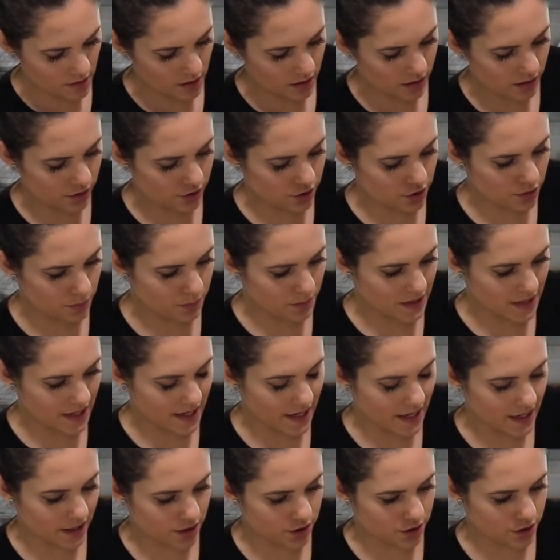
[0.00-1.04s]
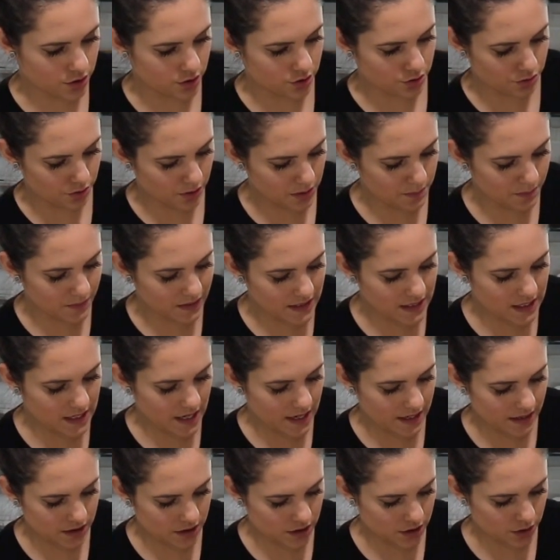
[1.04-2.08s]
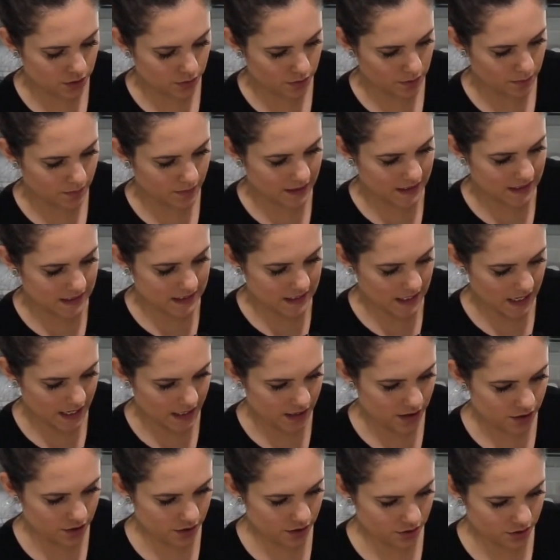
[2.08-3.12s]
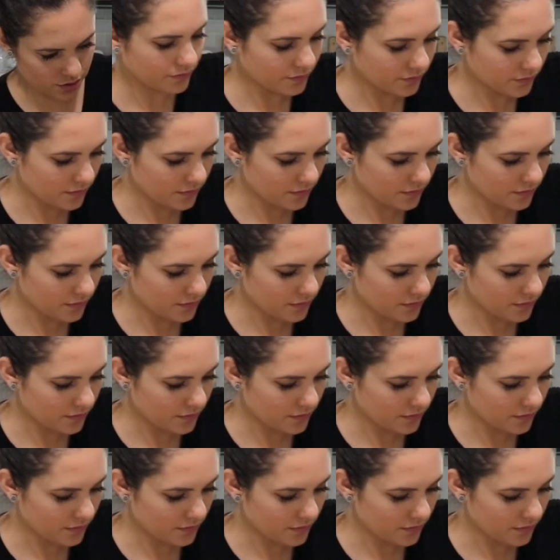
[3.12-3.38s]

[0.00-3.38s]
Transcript: And it should be extremely, extremely tender.